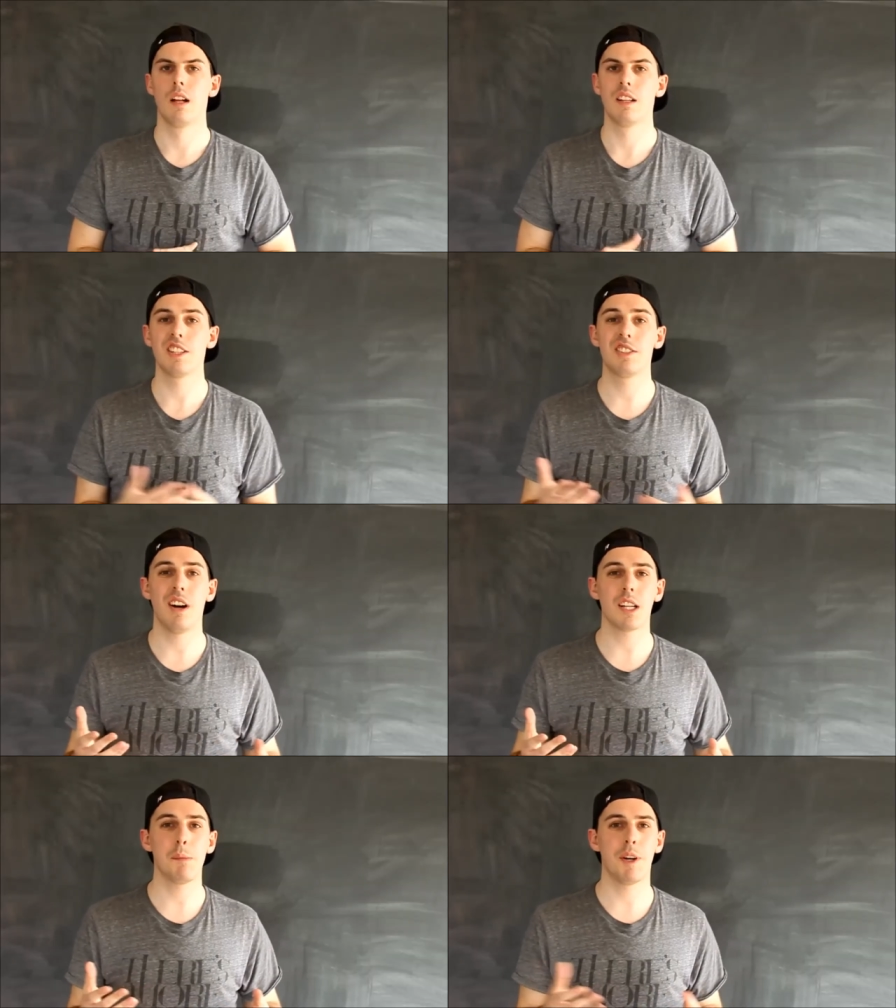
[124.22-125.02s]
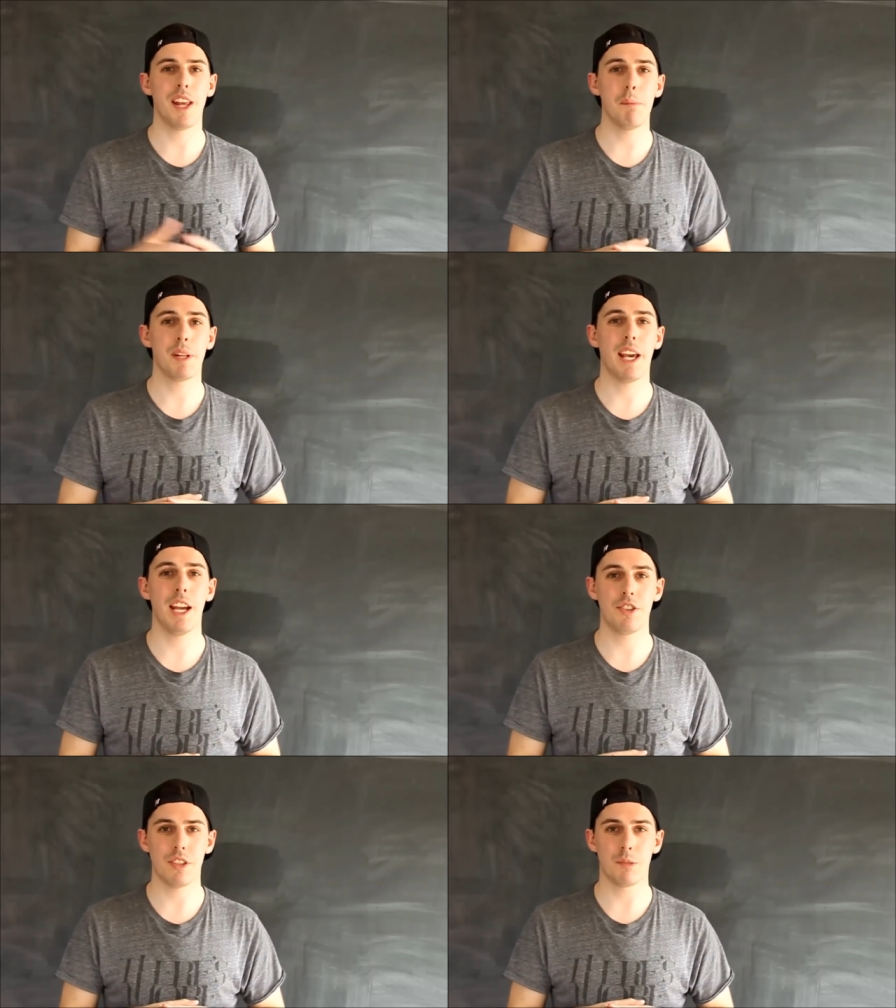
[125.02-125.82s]
Let's talk about
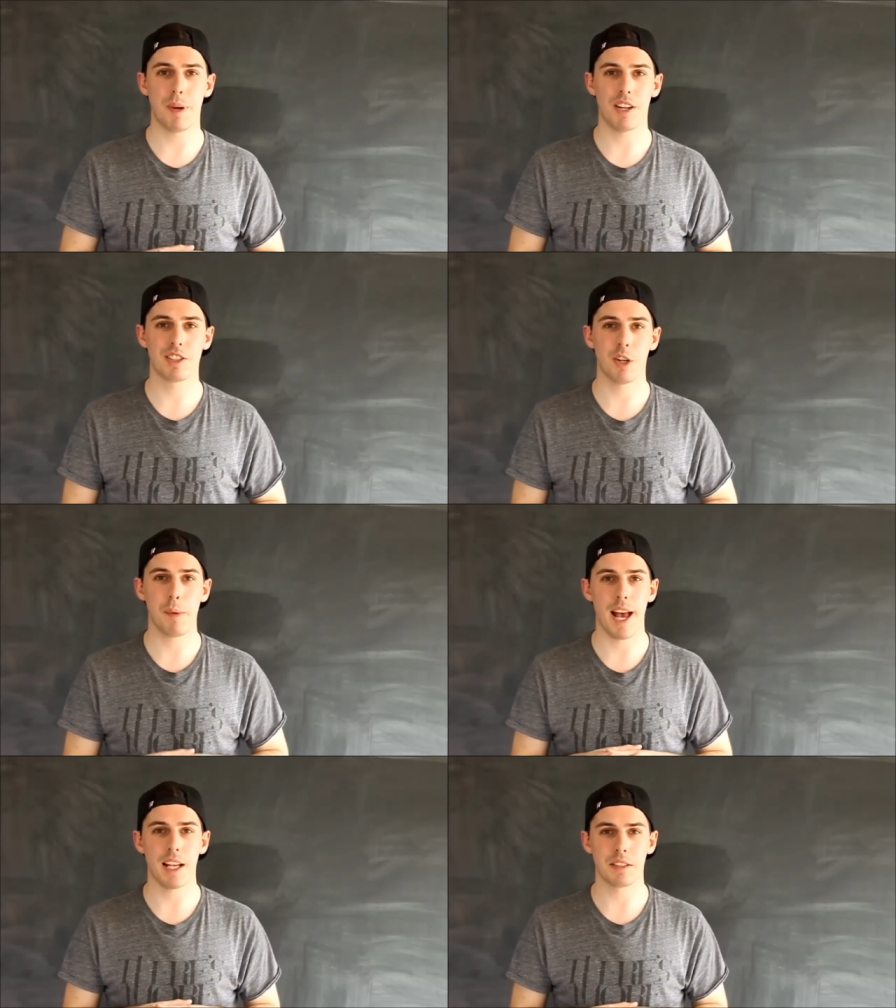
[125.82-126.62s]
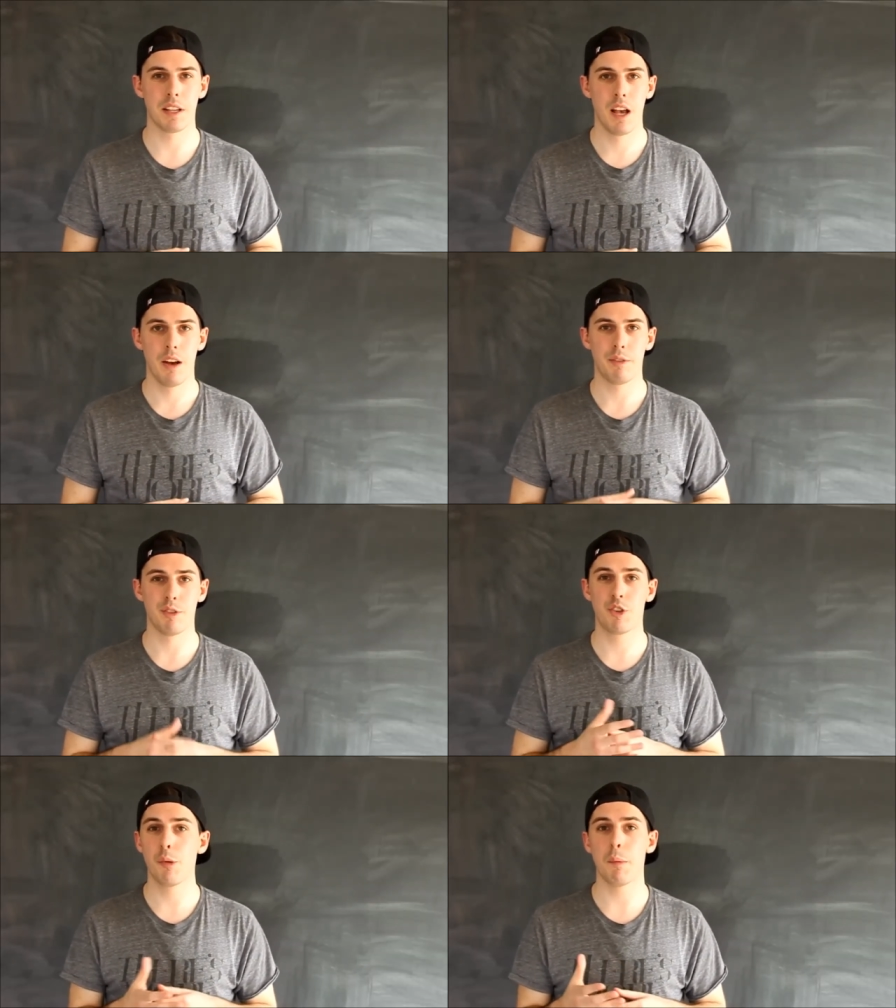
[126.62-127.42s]
implications Periscope has for
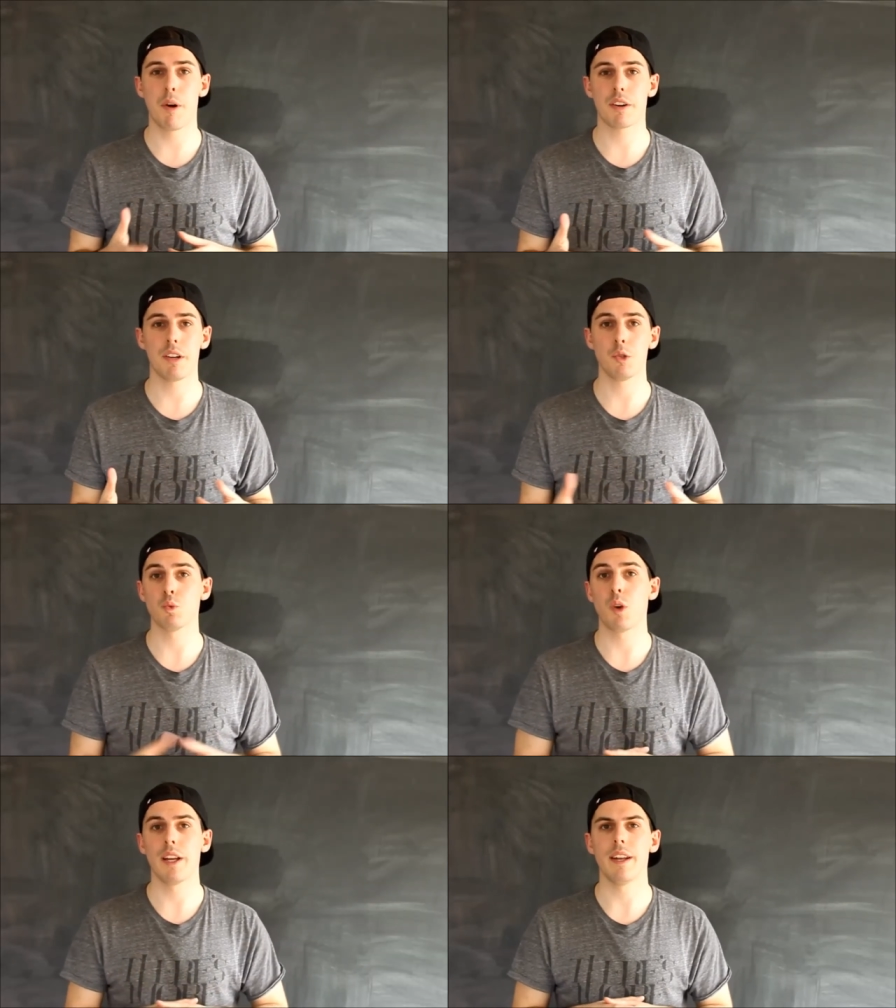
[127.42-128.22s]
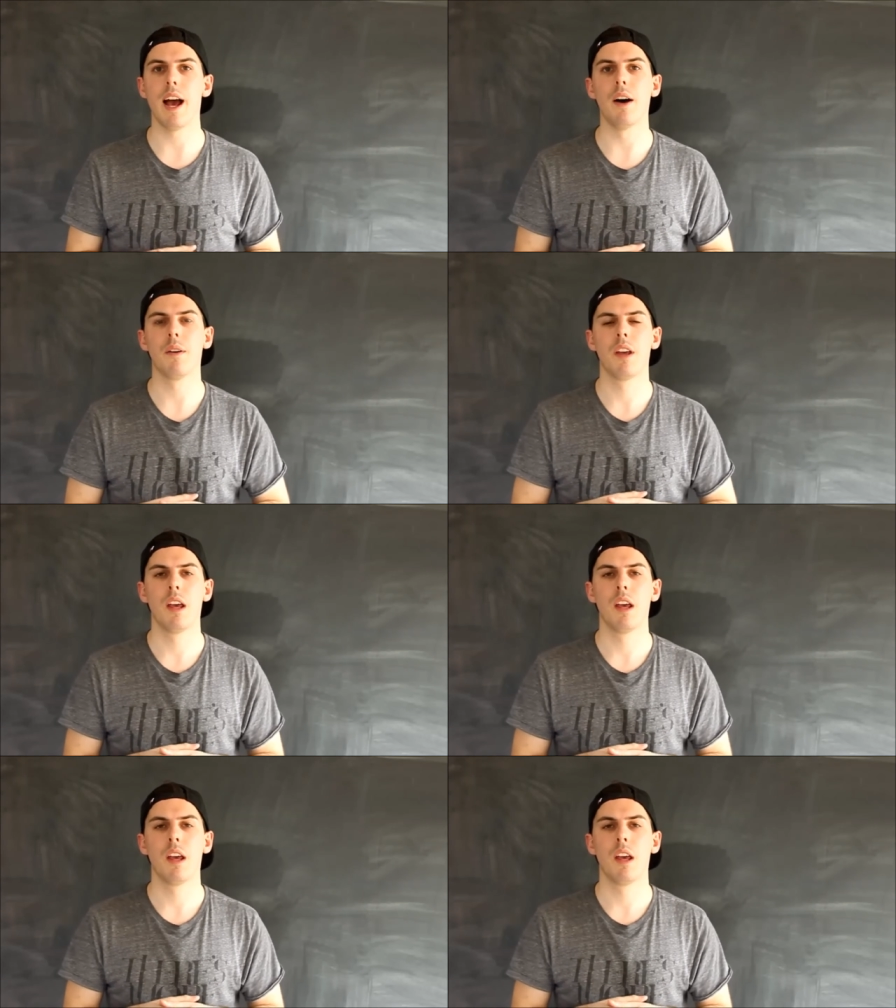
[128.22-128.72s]
recruitment marketers right now.